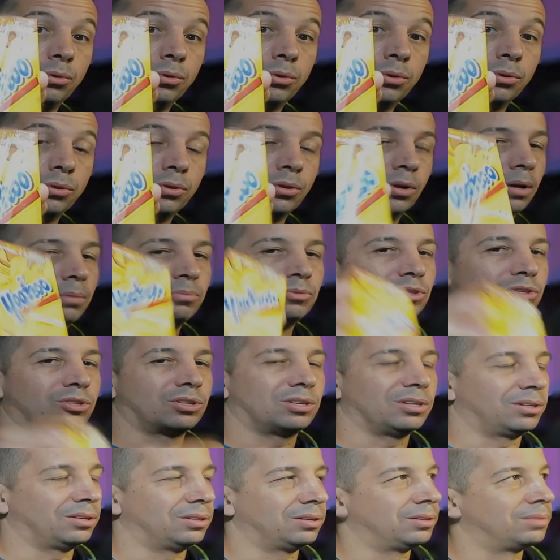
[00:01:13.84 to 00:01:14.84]
No, I'm just
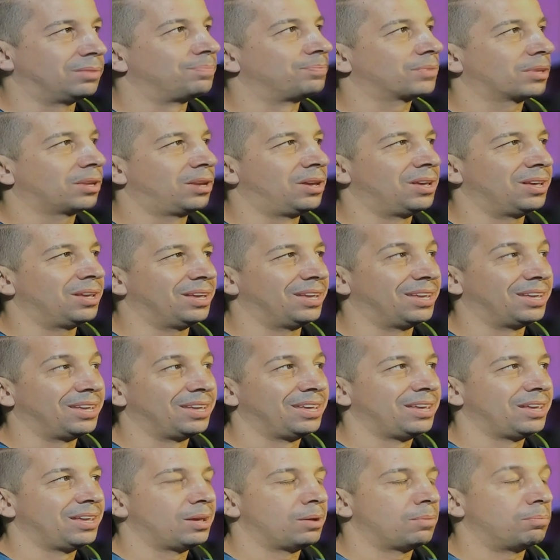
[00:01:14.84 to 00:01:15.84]
kidding.
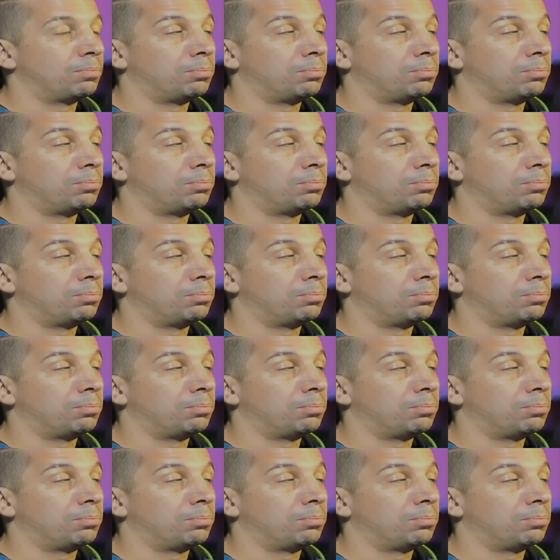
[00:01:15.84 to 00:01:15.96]
But